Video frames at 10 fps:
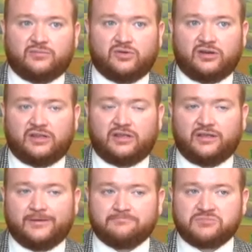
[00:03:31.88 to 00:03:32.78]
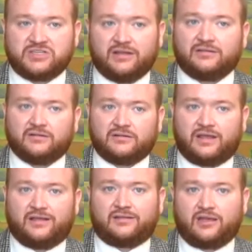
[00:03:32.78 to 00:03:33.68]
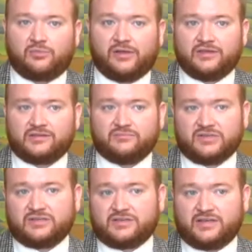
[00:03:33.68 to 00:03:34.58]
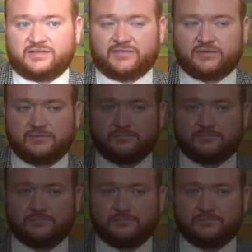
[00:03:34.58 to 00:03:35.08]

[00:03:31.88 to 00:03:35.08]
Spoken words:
community-centered can take place and be successful.